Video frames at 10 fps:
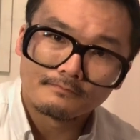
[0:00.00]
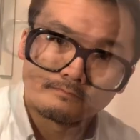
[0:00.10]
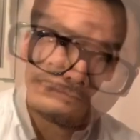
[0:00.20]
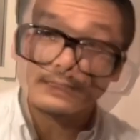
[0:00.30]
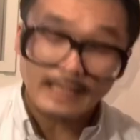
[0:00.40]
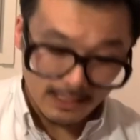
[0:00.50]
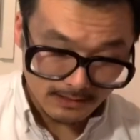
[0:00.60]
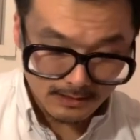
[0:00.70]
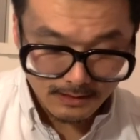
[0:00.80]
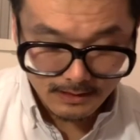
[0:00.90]

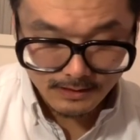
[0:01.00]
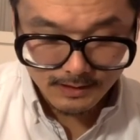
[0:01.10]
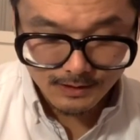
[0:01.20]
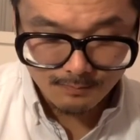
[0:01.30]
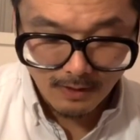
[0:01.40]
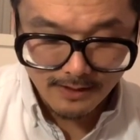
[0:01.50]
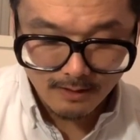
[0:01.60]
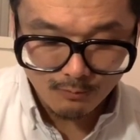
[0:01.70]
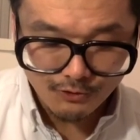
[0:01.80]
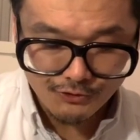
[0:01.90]
Next, this is spy
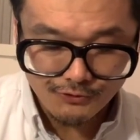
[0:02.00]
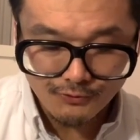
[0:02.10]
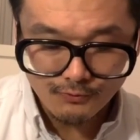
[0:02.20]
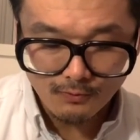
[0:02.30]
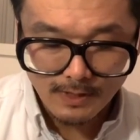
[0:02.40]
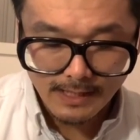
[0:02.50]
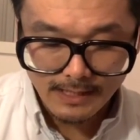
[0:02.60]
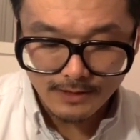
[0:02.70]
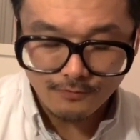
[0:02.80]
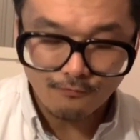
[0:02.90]
number
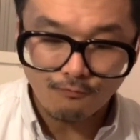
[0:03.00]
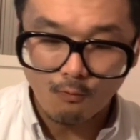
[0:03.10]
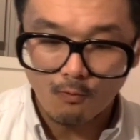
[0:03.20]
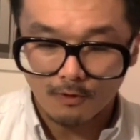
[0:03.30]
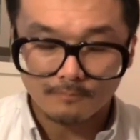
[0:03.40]
284.